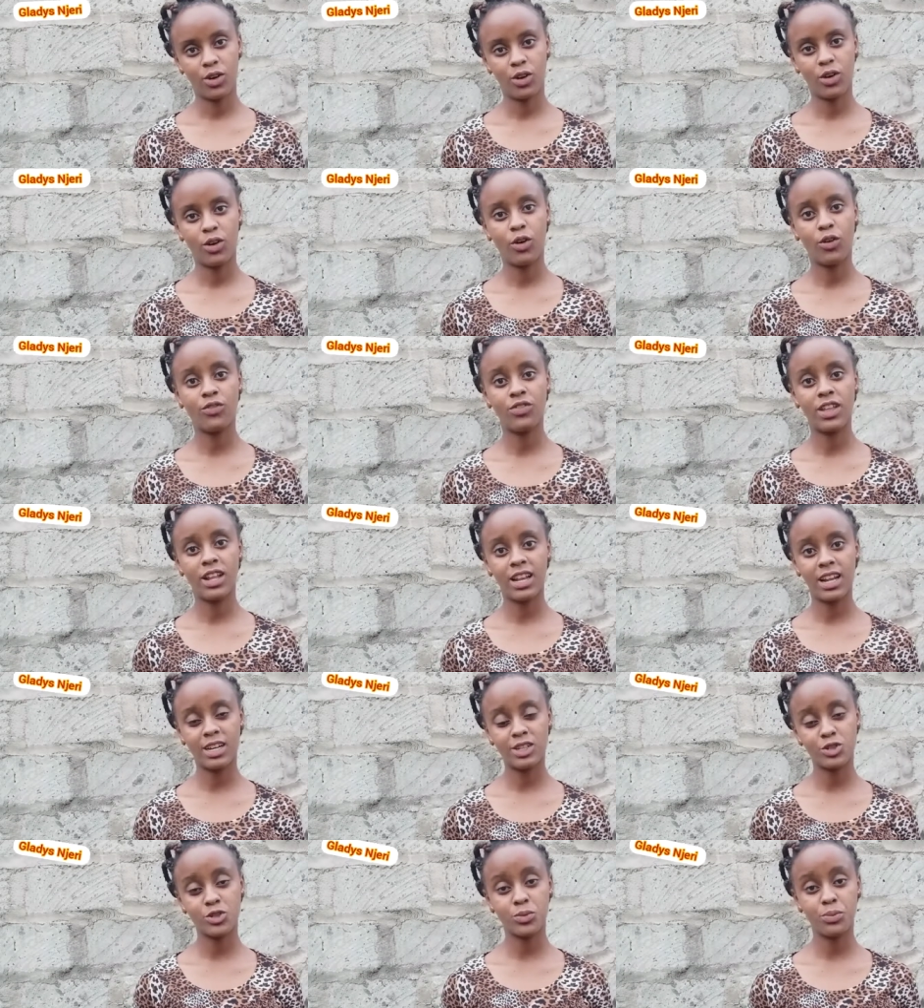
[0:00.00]
of the
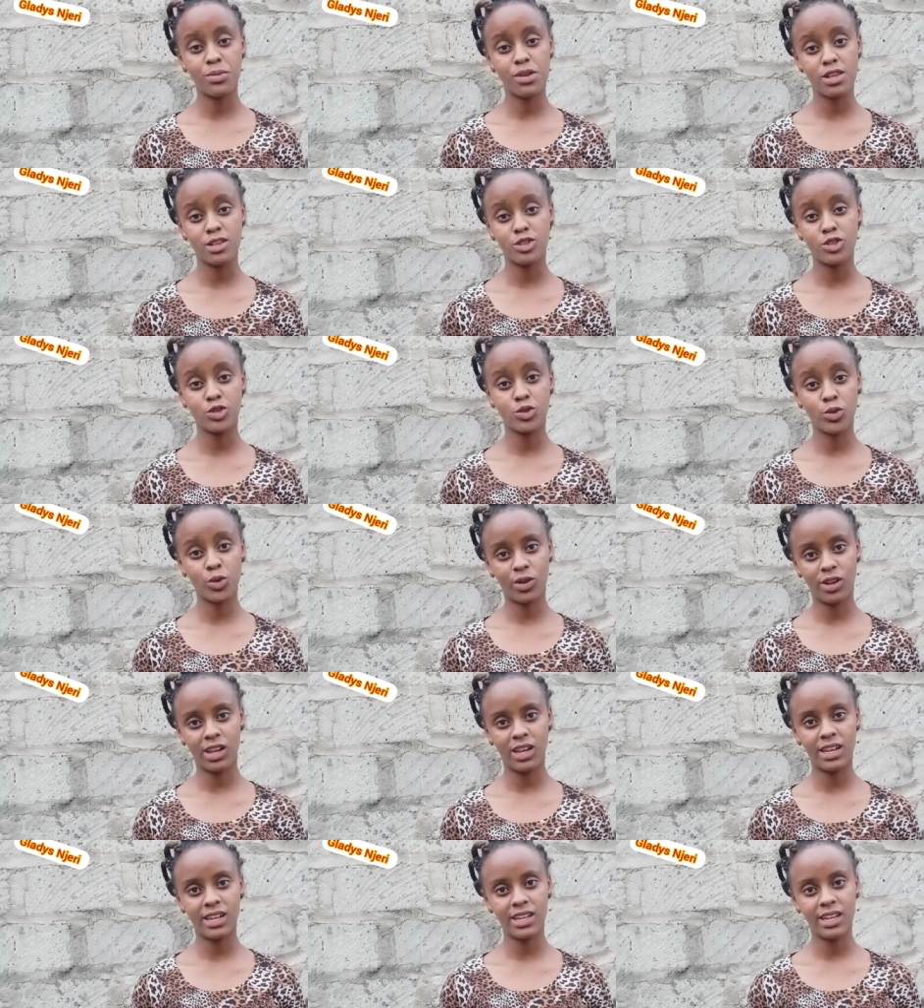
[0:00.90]
land to be
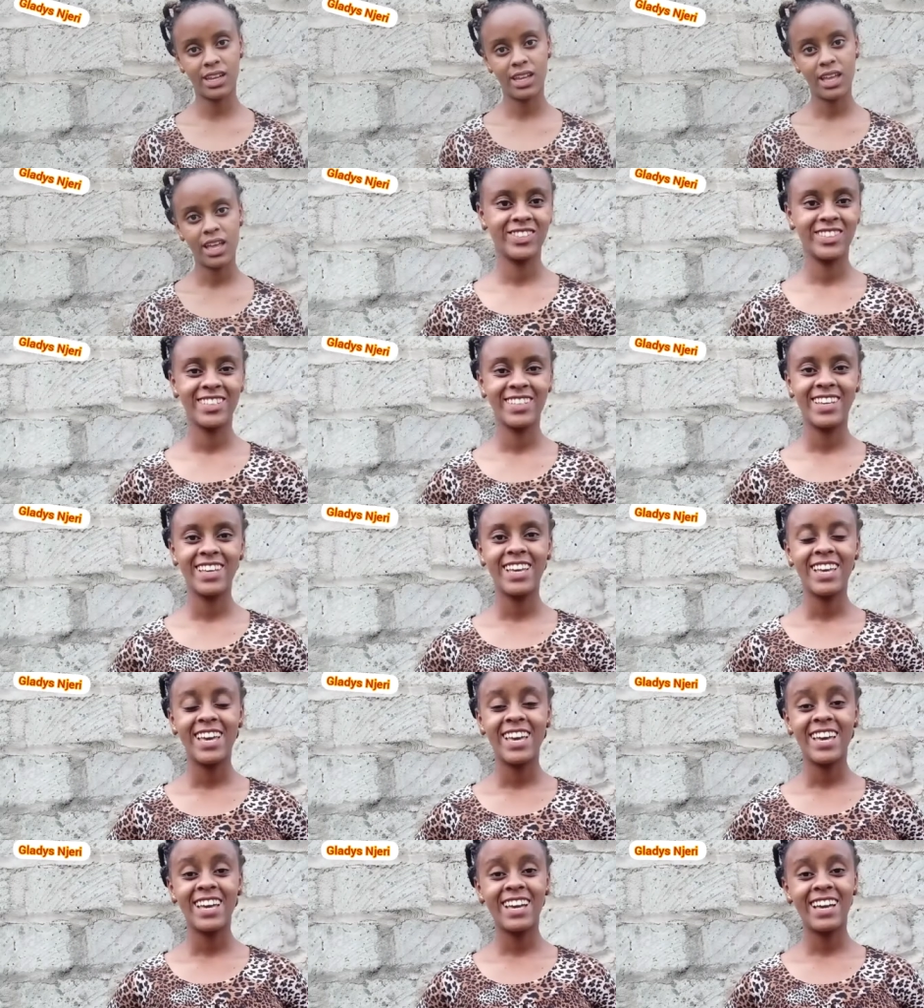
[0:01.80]
sold.
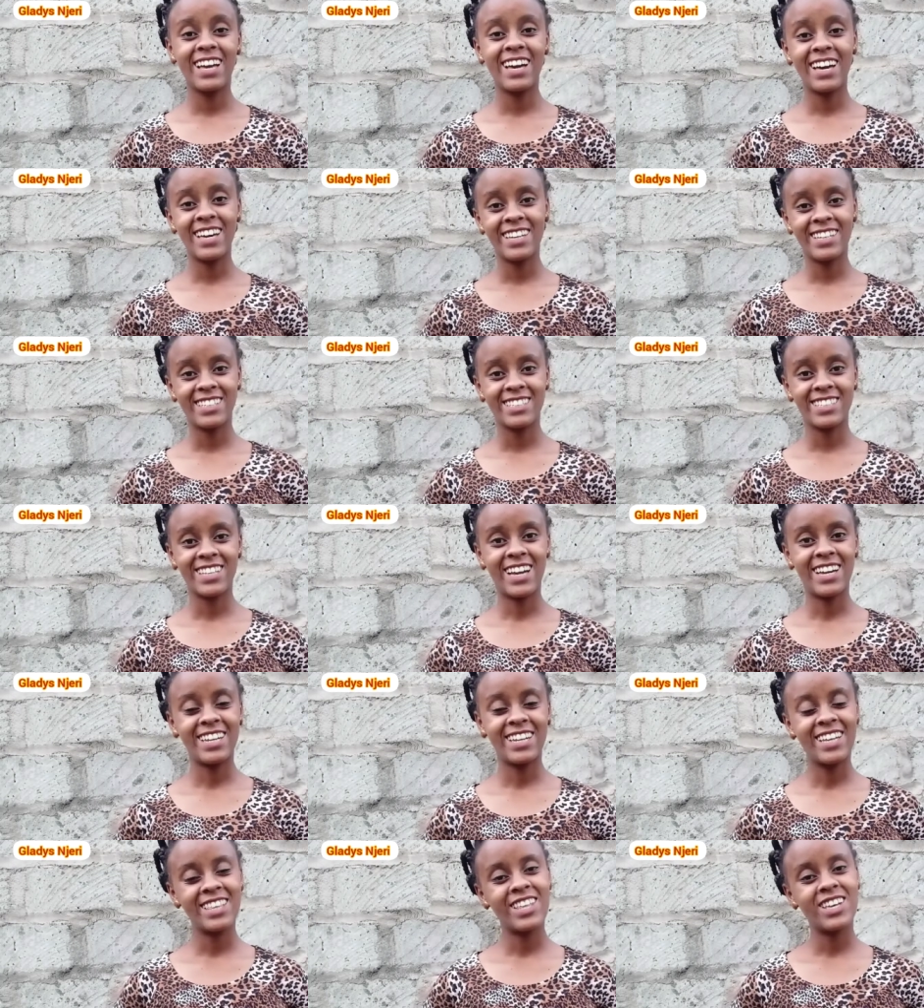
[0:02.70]
Guys,
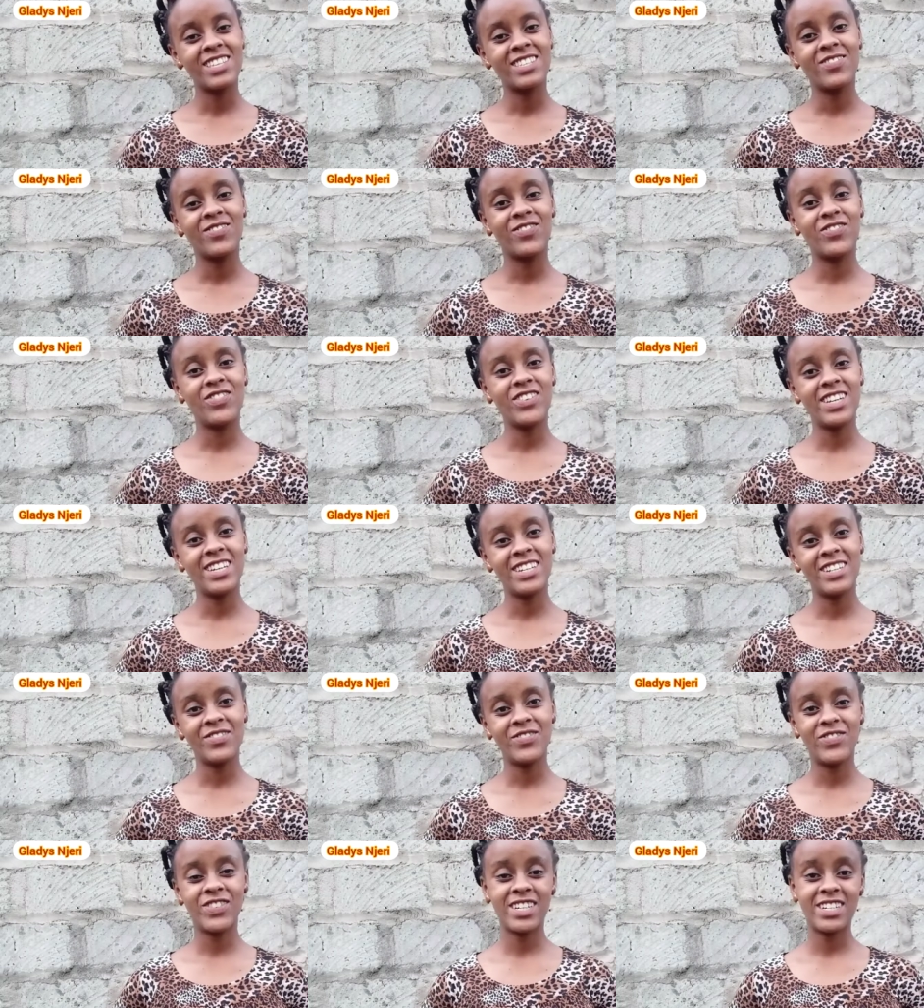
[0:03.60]
another
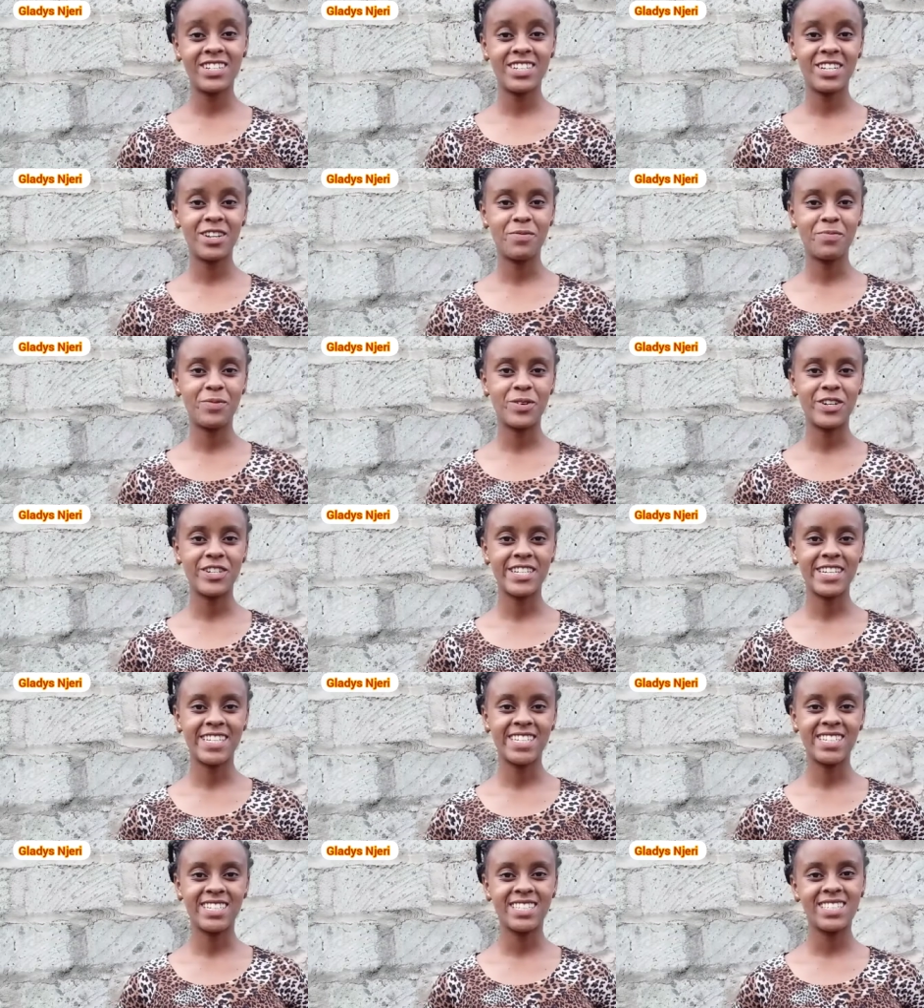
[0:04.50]
very
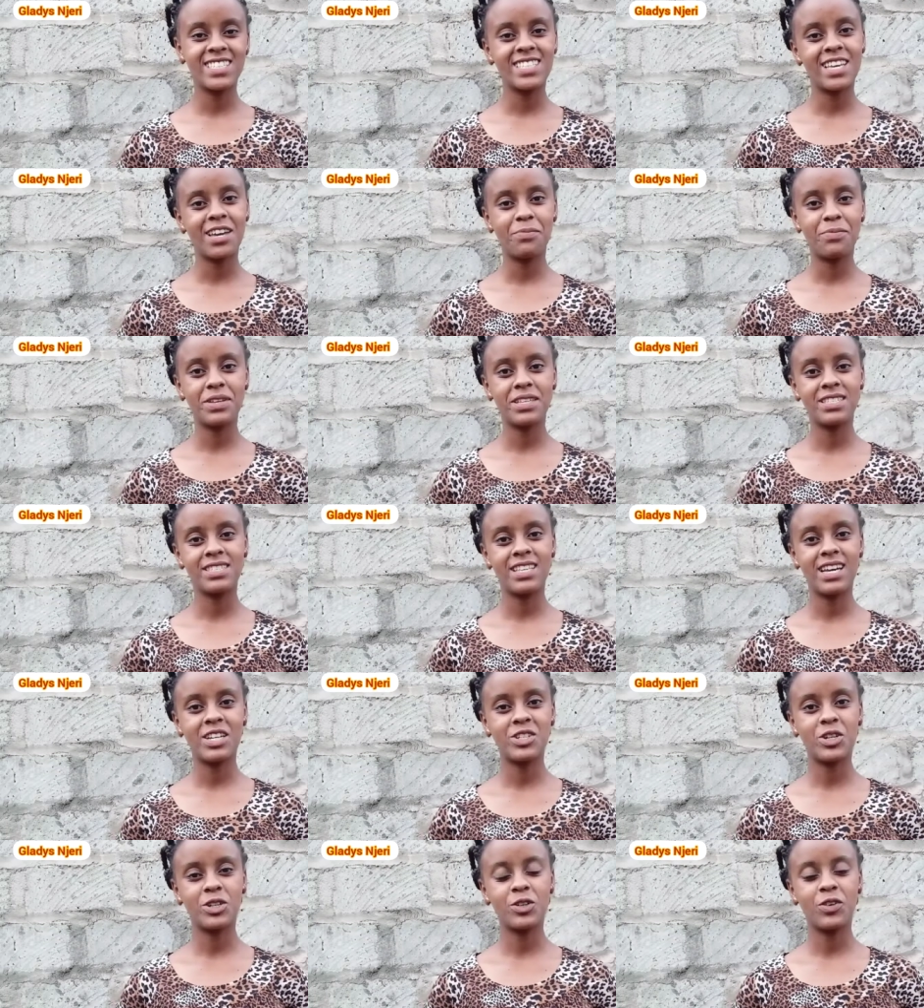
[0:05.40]
important step is
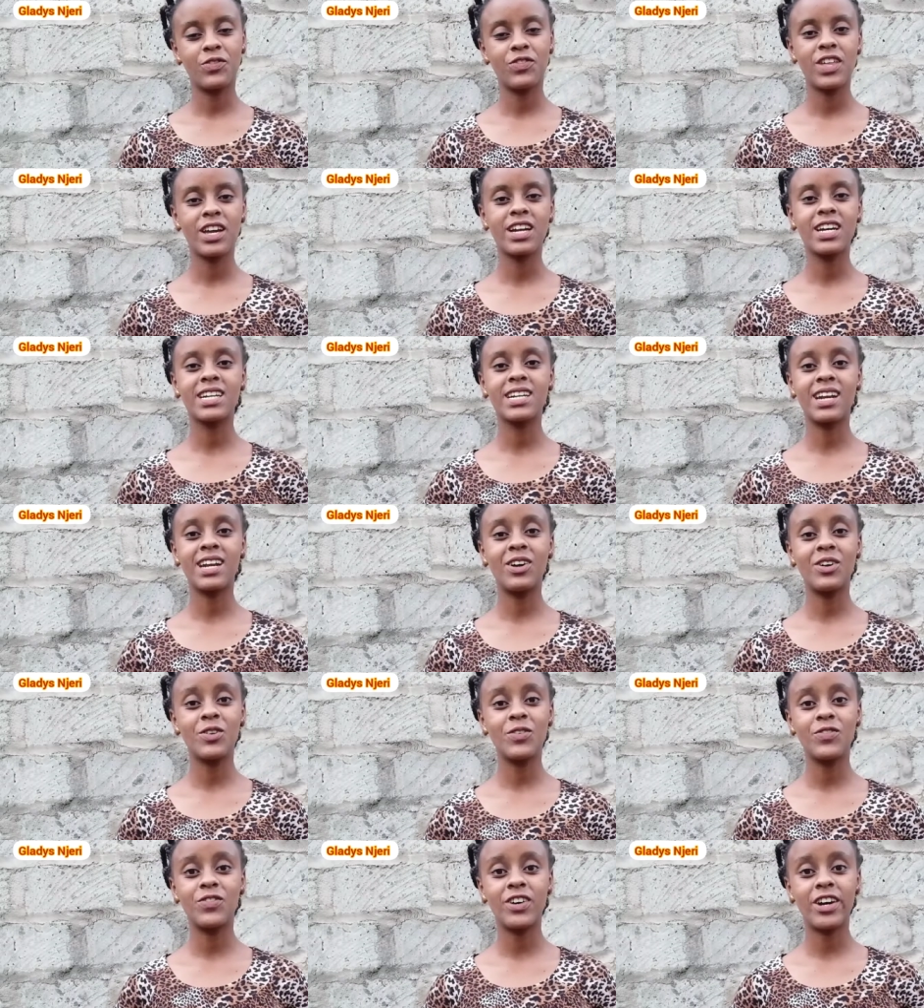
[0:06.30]
that one of the
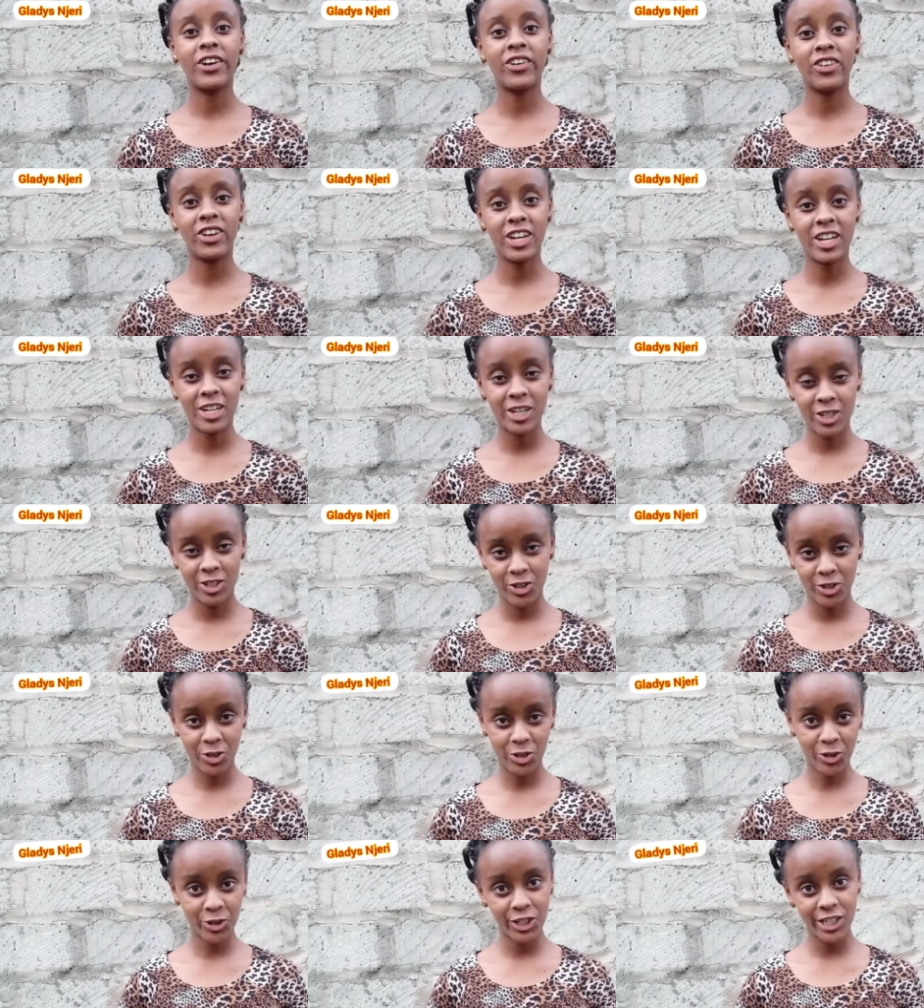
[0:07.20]
ground
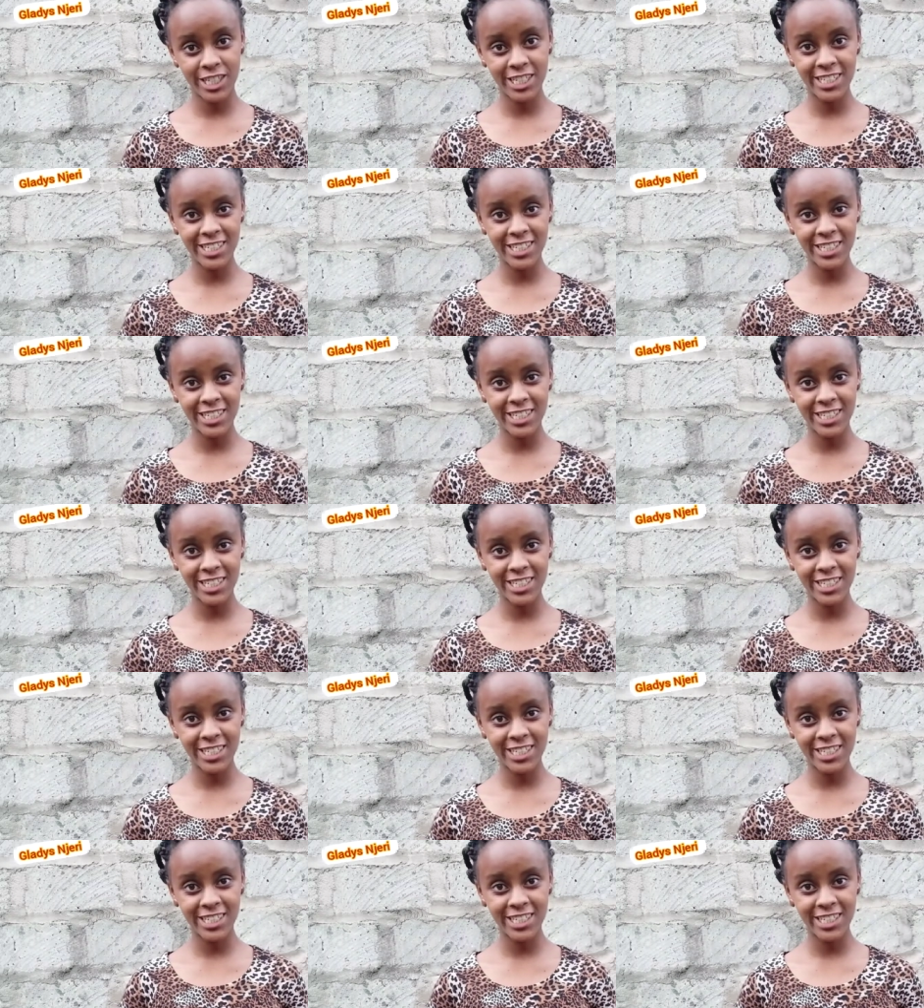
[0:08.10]
variation.